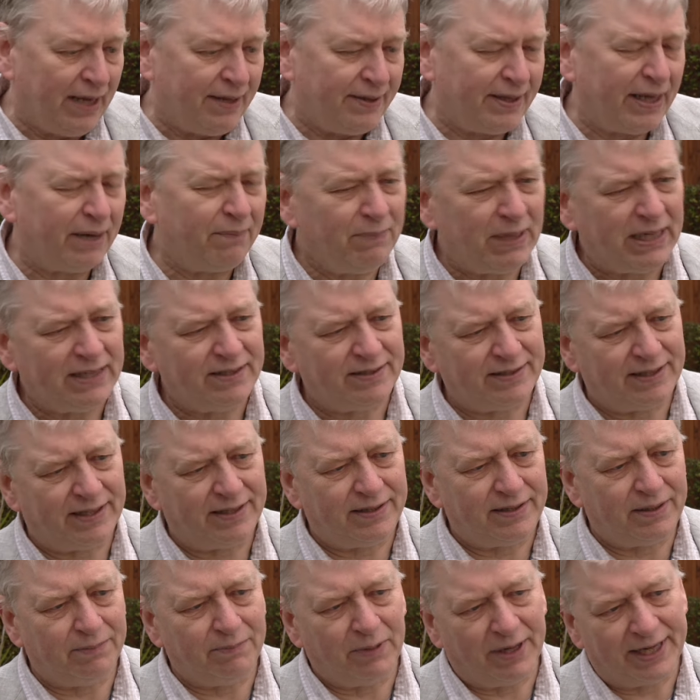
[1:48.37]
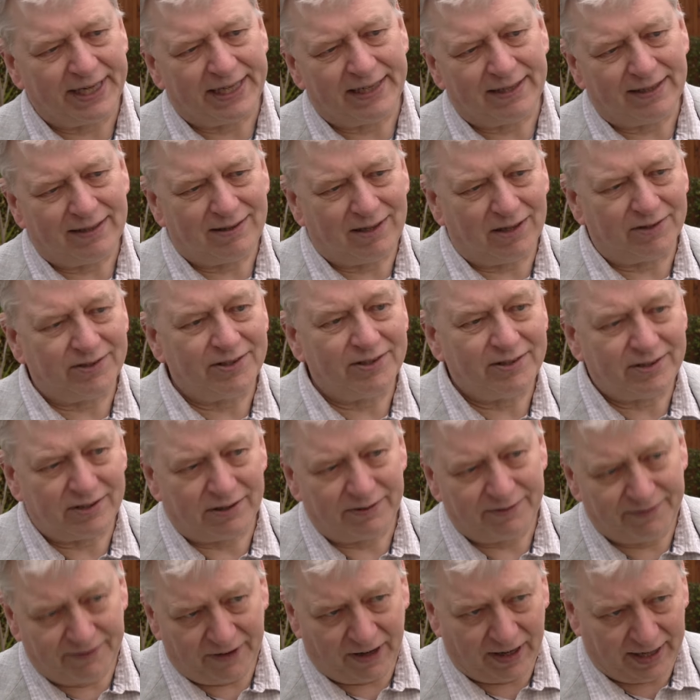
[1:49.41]
That means that the mite doesn't
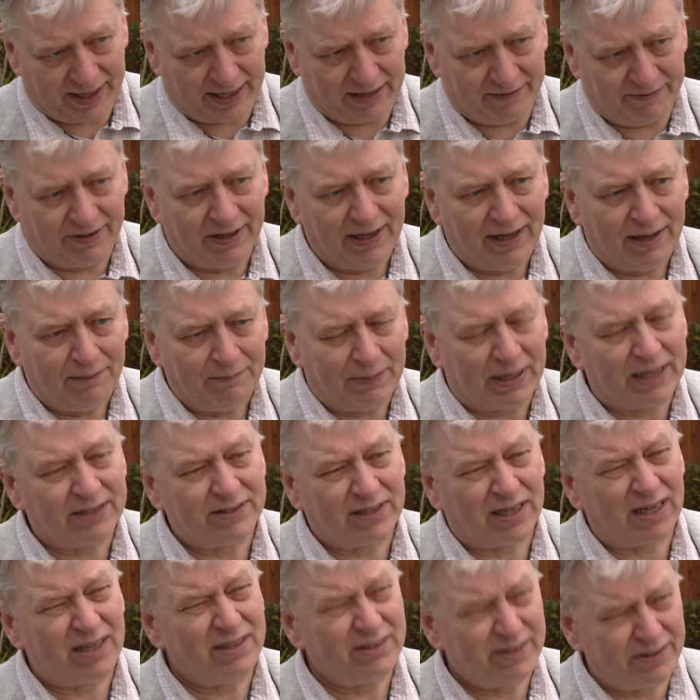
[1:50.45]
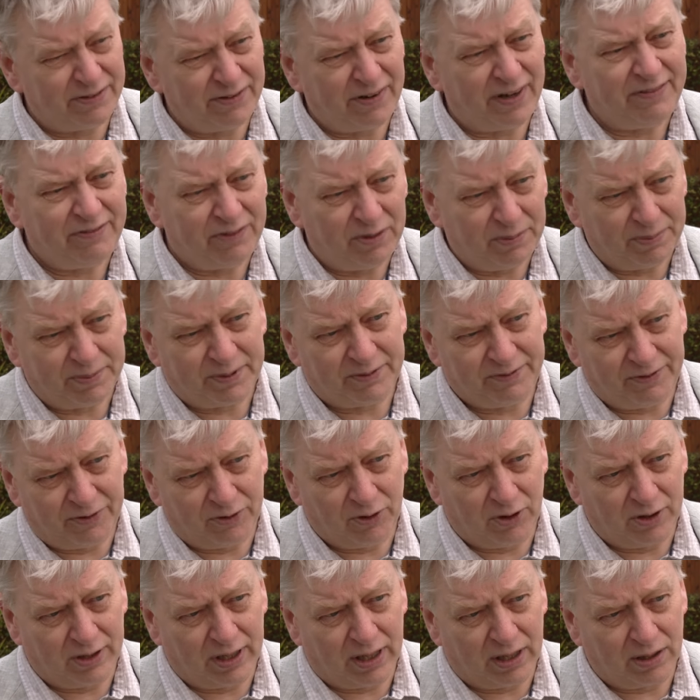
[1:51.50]
survive, because it can survive for up to
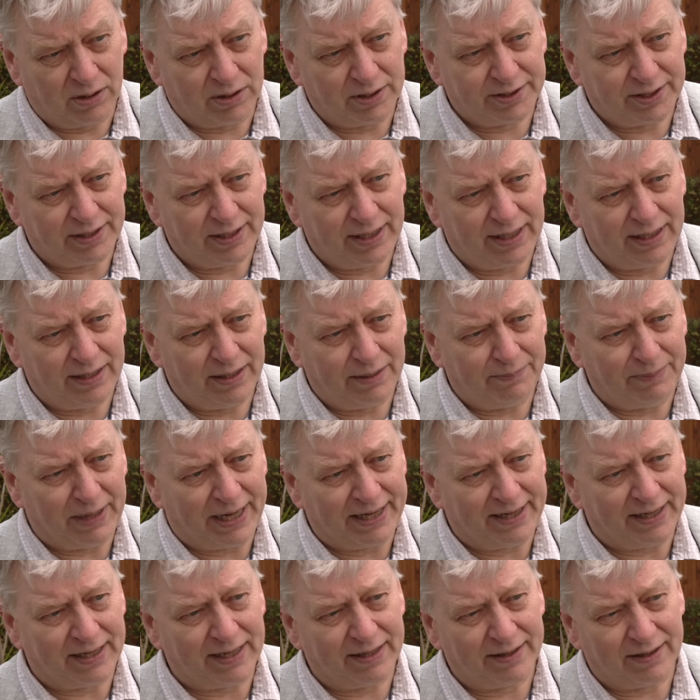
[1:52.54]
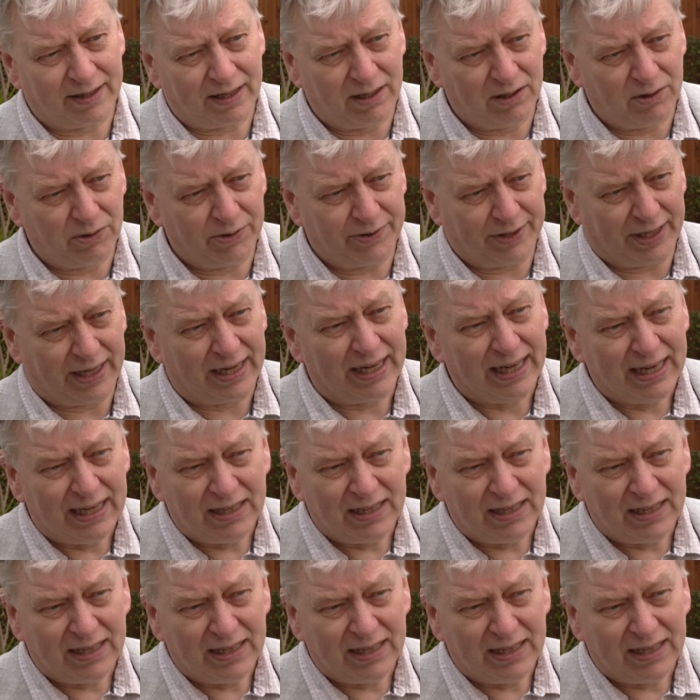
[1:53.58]
4 hours in the bedding and the clothing.